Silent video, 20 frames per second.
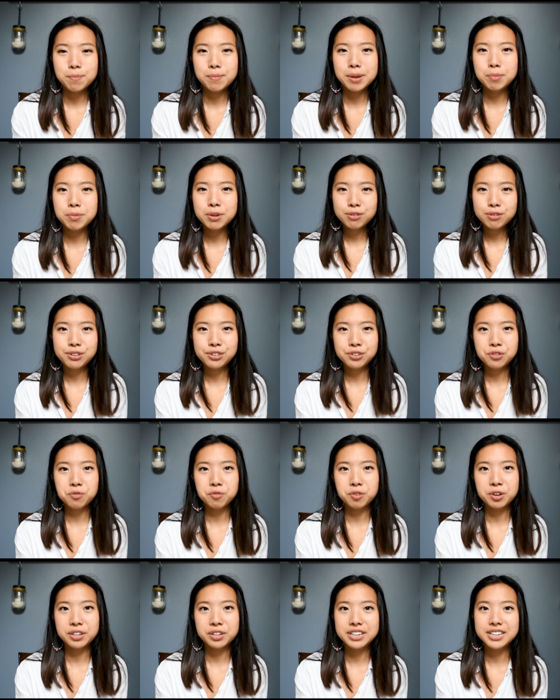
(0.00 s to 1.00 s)
maybe you do
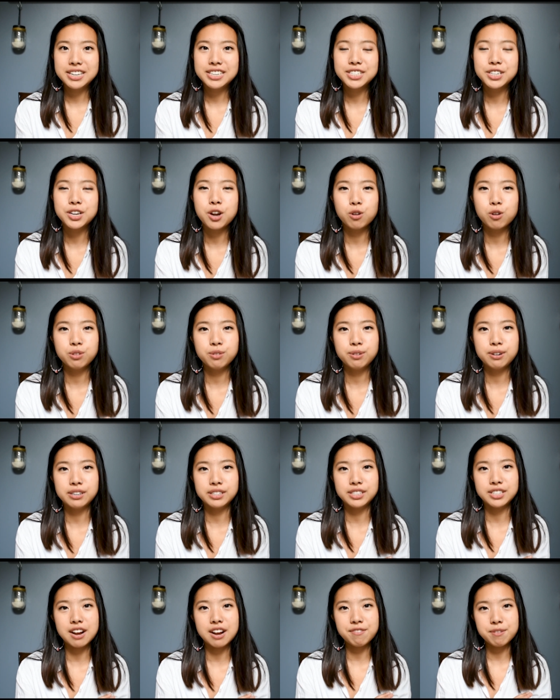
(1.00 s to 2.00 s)
really need to go through your
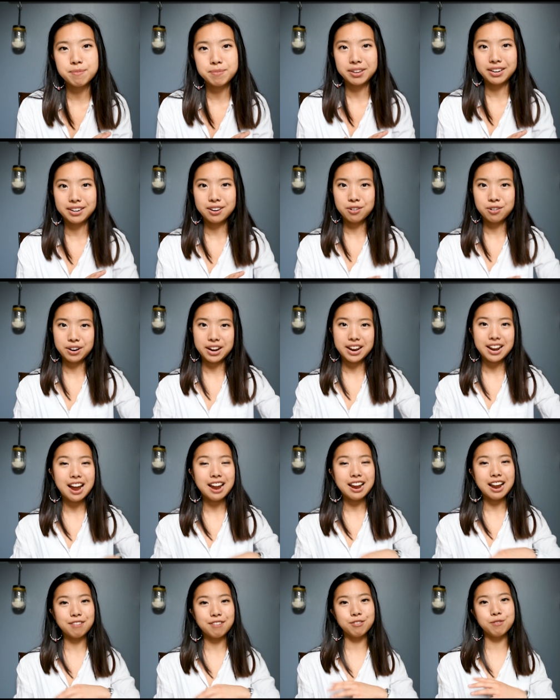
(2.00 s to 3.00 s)
stuff and be like, okay, I
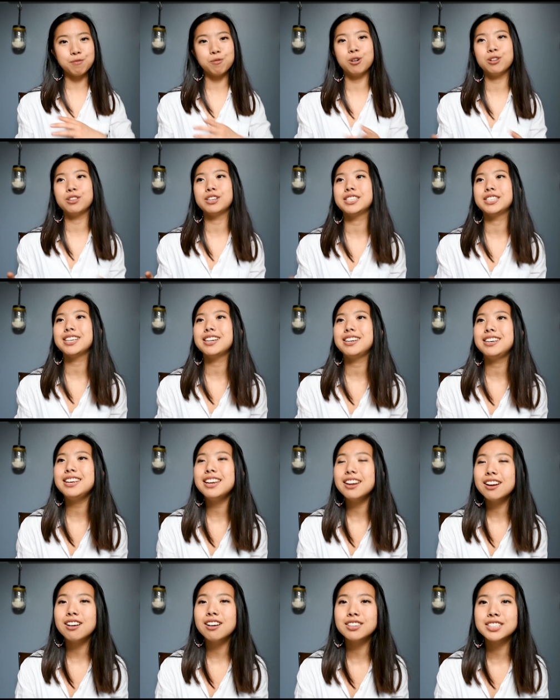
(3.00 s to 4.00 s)
haven't worn this in
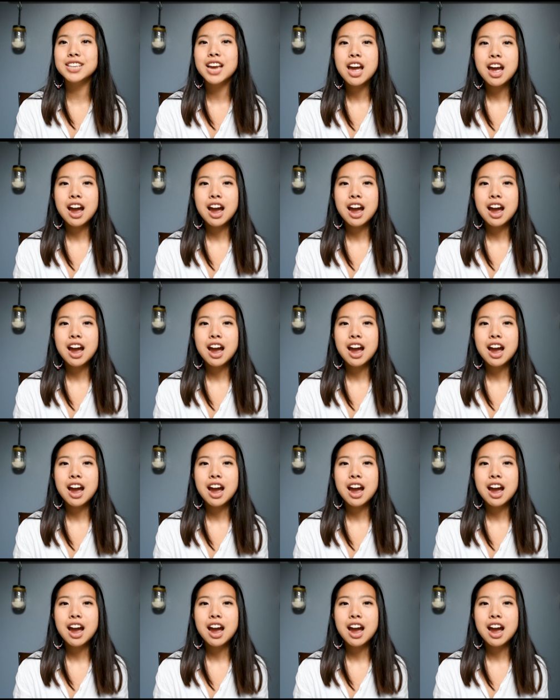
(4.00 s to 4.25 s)
years.